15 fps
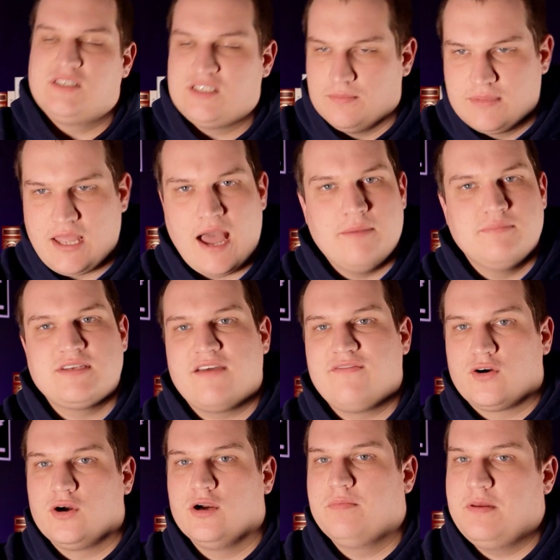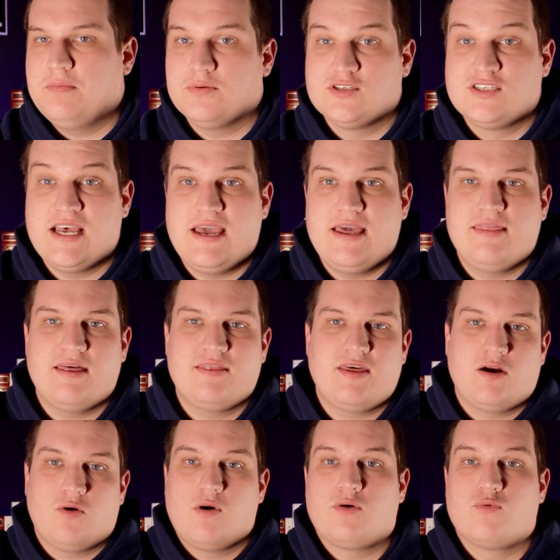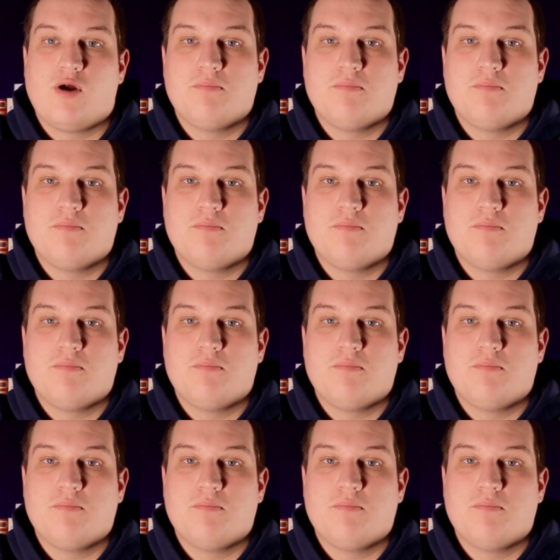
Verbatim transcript: Sometimes I've heard people say that they don't want